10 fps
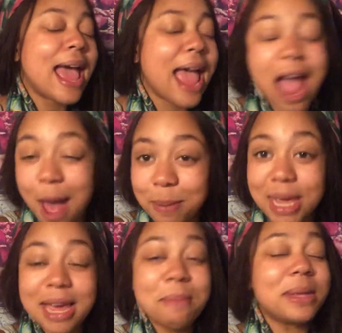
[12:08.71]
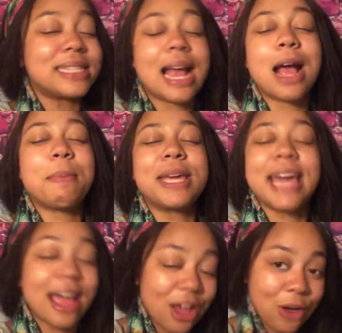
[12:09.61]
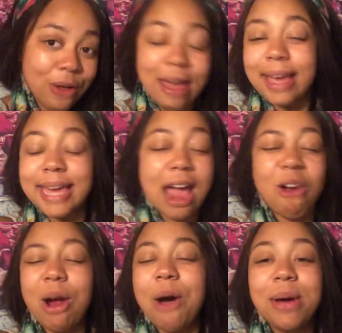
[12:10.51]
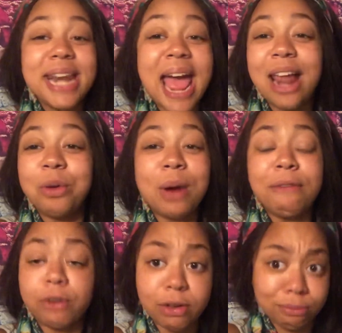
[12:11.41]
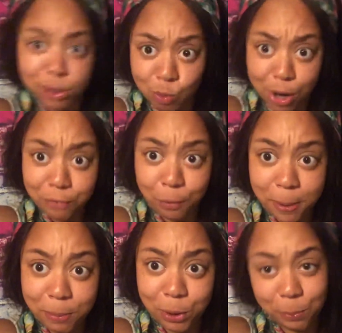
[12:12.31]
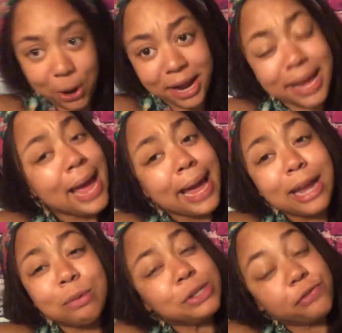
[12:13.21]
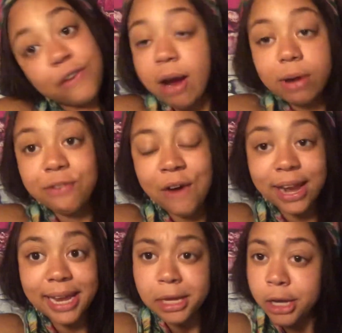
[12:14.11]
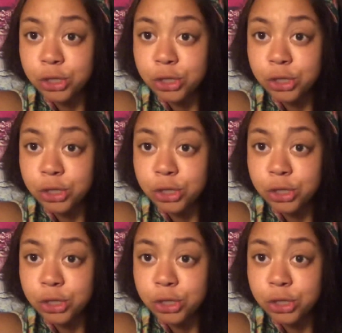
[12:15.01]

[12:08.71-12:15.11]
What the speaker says: Abby, Miss Abigail, Caro, and Alloway for giving me wonderful people to prank, and it was very funny.